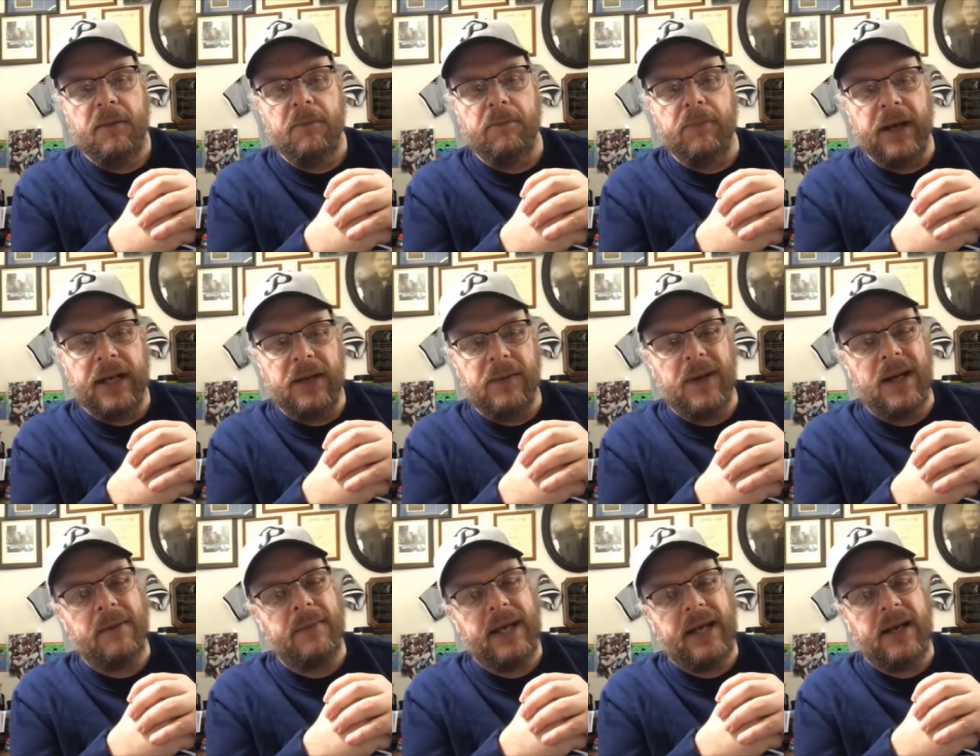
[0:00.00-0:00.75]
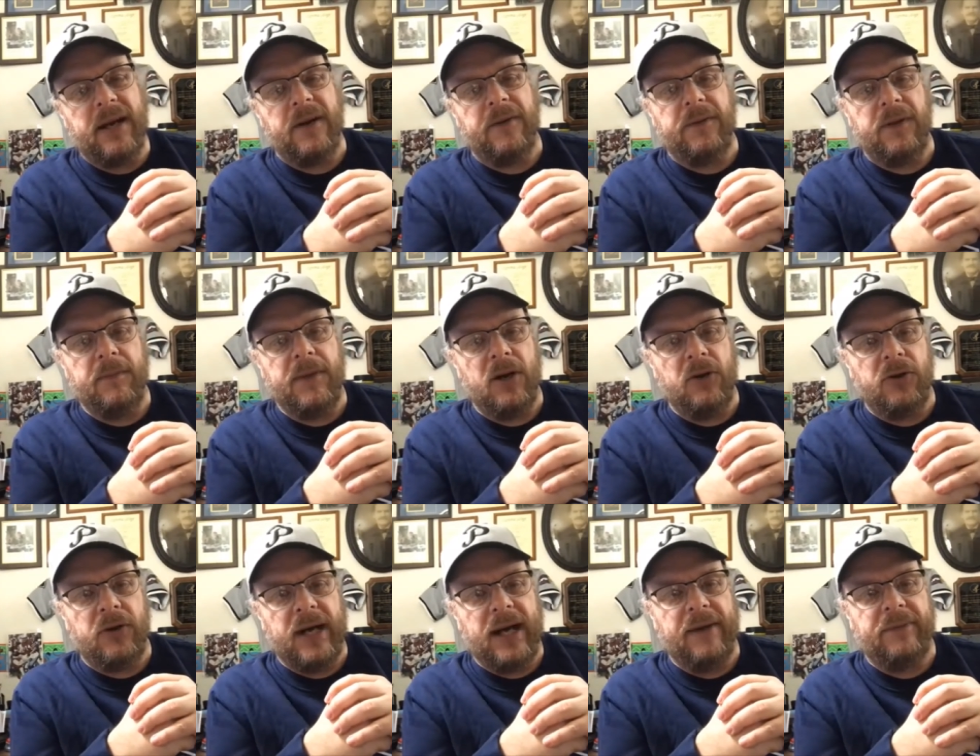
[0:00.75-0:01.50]
But you want to be careful about
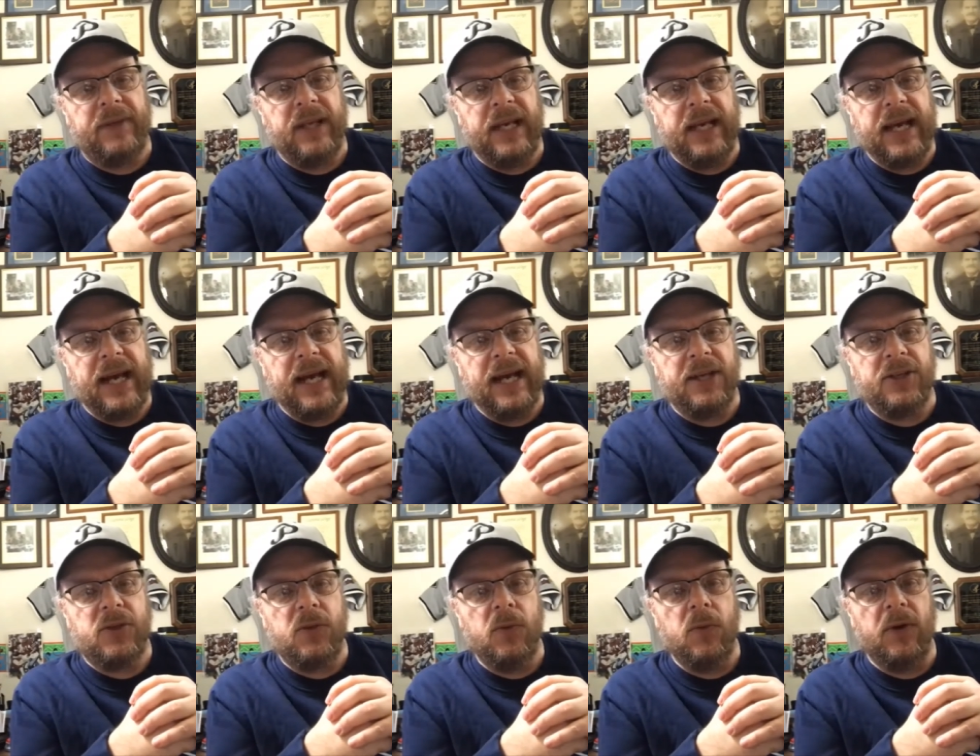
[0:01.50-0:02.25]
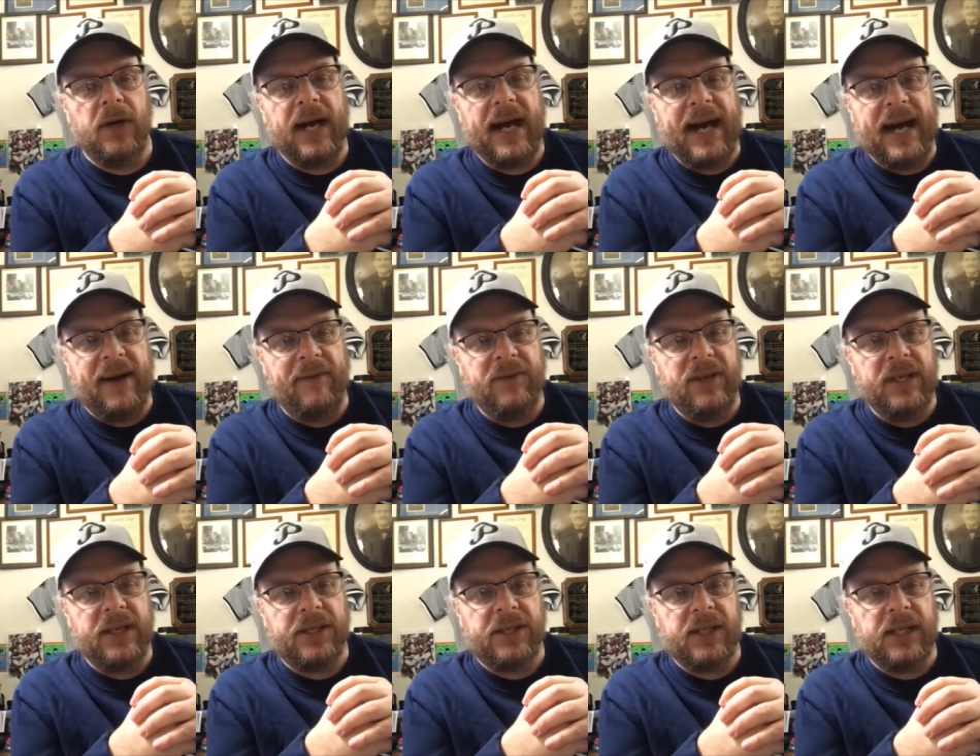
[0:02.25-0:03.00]
drafting guys who were
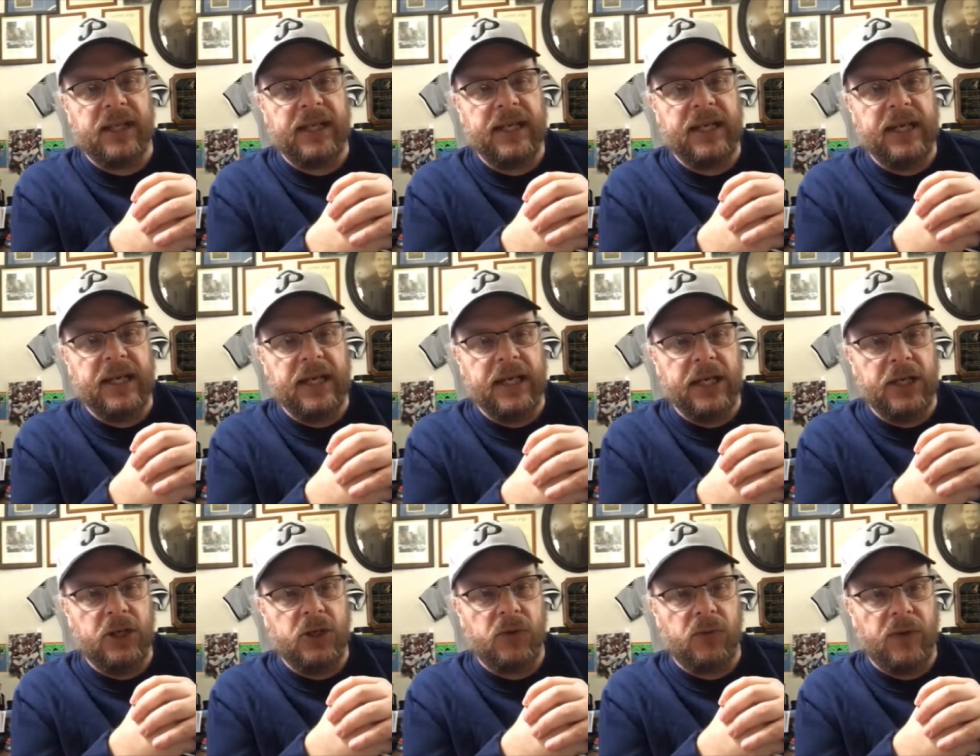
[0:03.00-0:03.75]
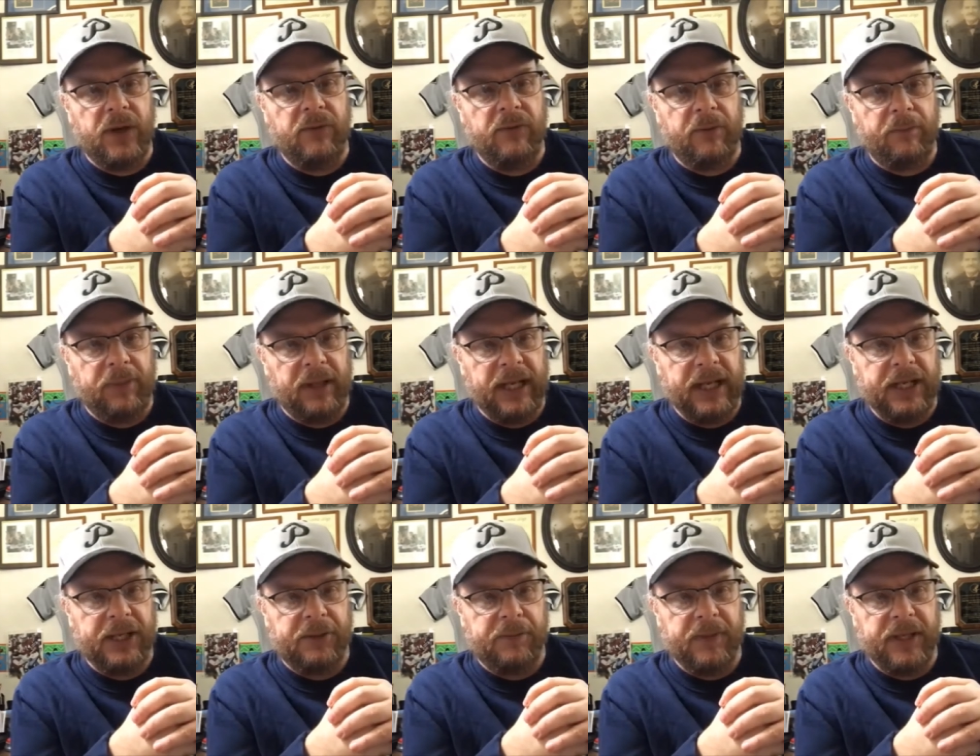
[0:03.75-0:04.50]
obviously injury
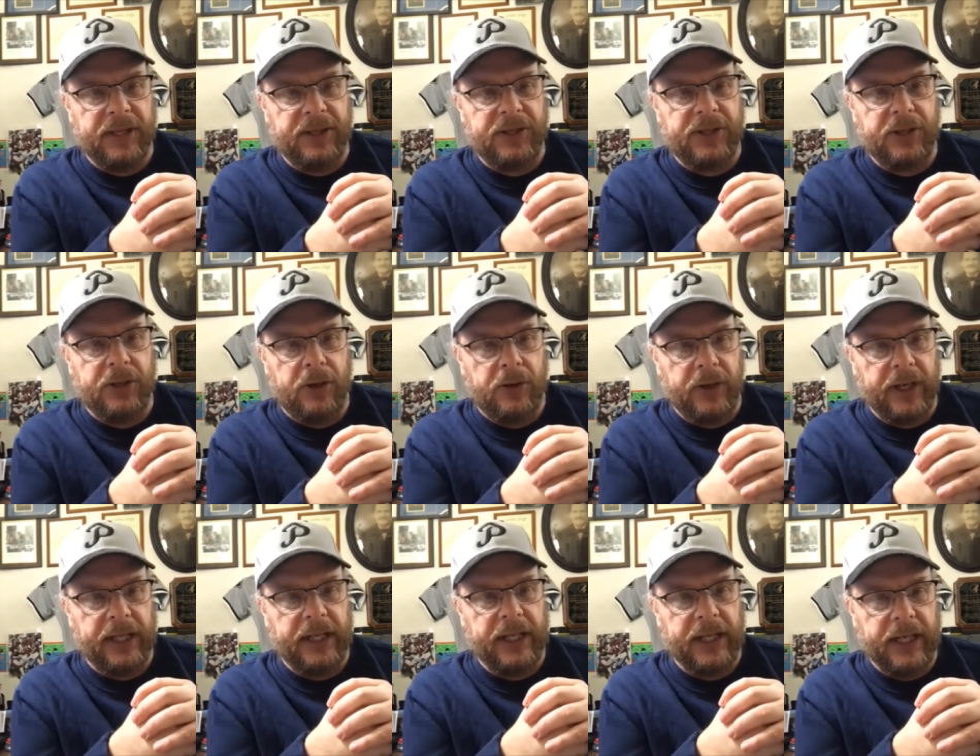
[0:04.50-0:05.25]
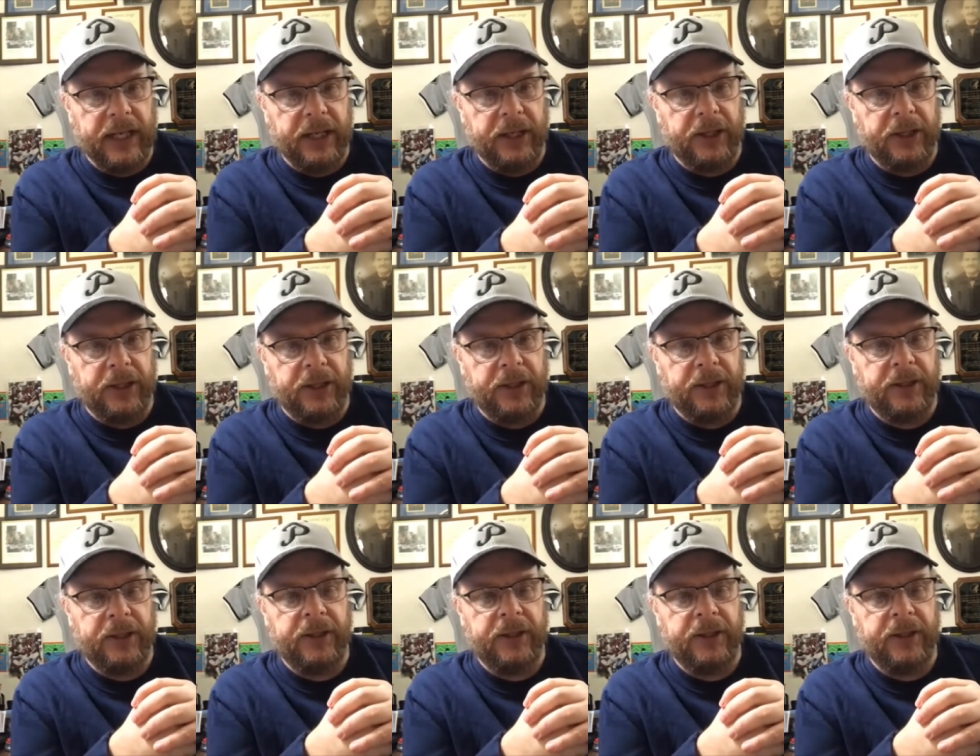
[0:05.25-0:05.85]
replacements during the year.